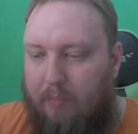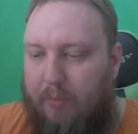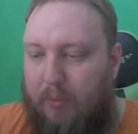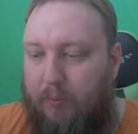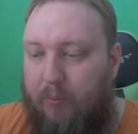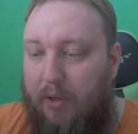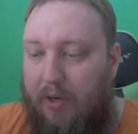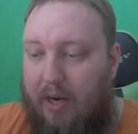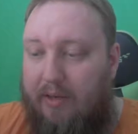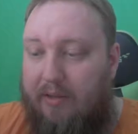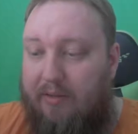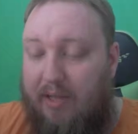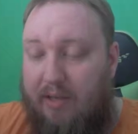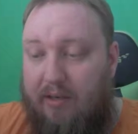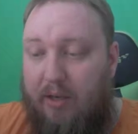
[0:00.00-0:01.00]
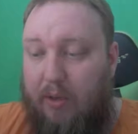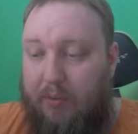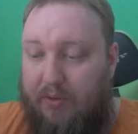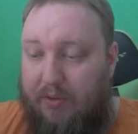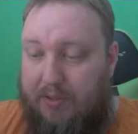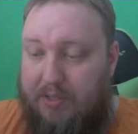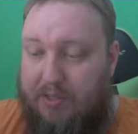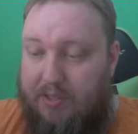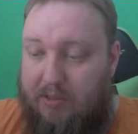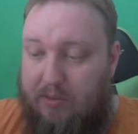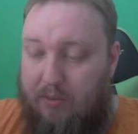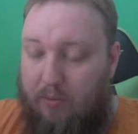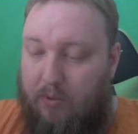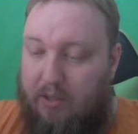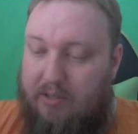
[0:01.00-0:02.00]
but what I did notice
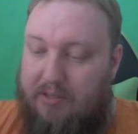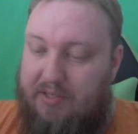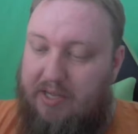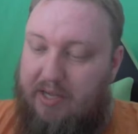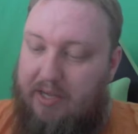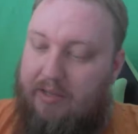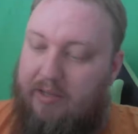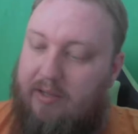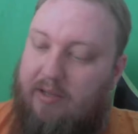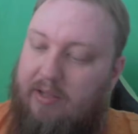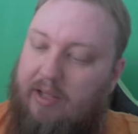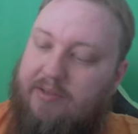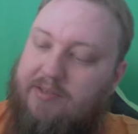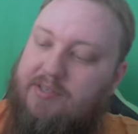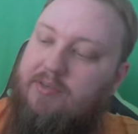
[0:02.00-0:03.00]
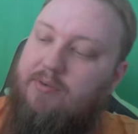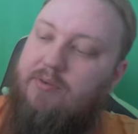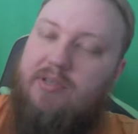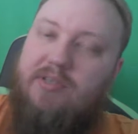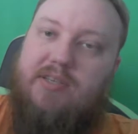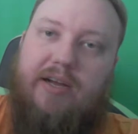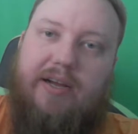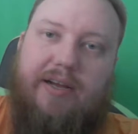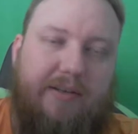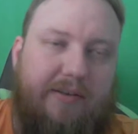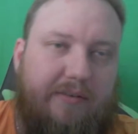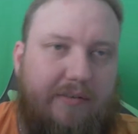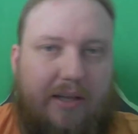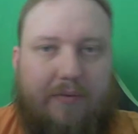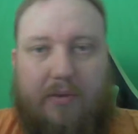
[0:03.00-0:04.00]
was that as soon as I
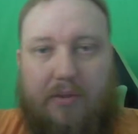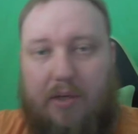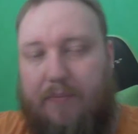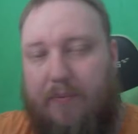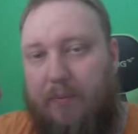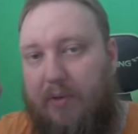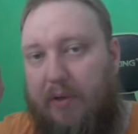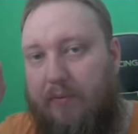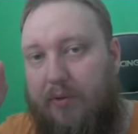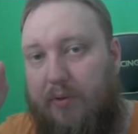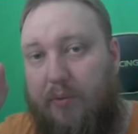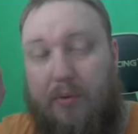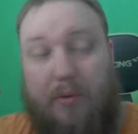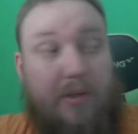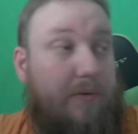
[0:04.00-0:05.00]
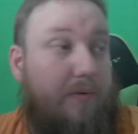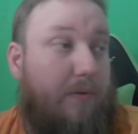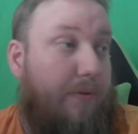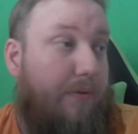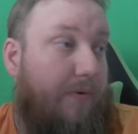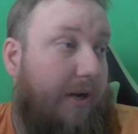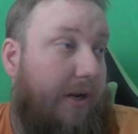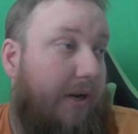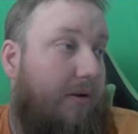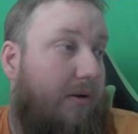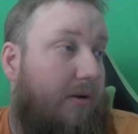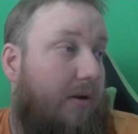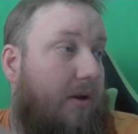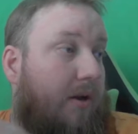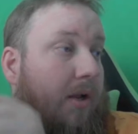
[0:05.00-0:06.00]
leveled up from level 2 to level 3,
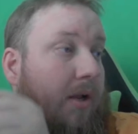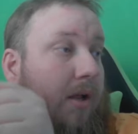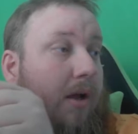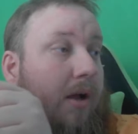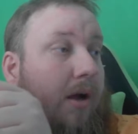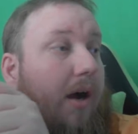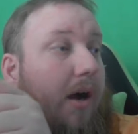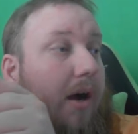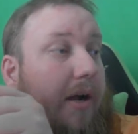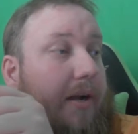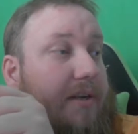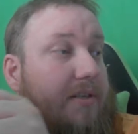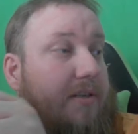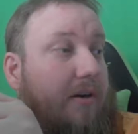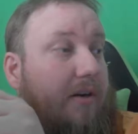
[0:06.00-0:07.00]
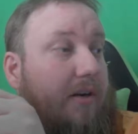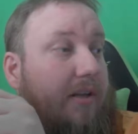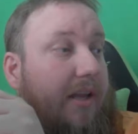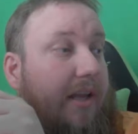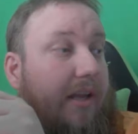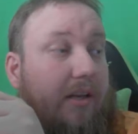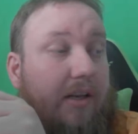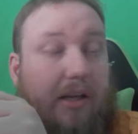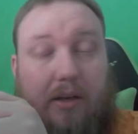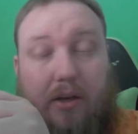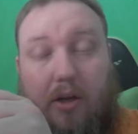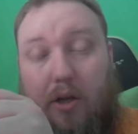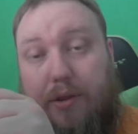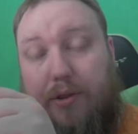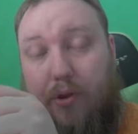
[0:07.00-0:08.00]
I started
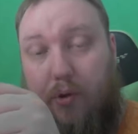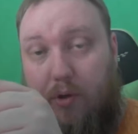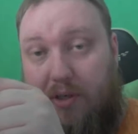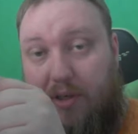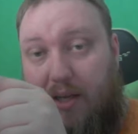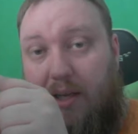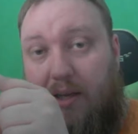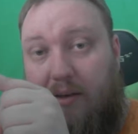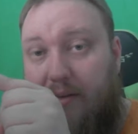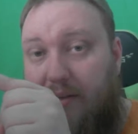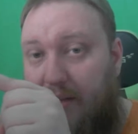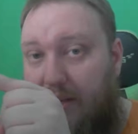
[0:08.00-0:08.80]
gaining 13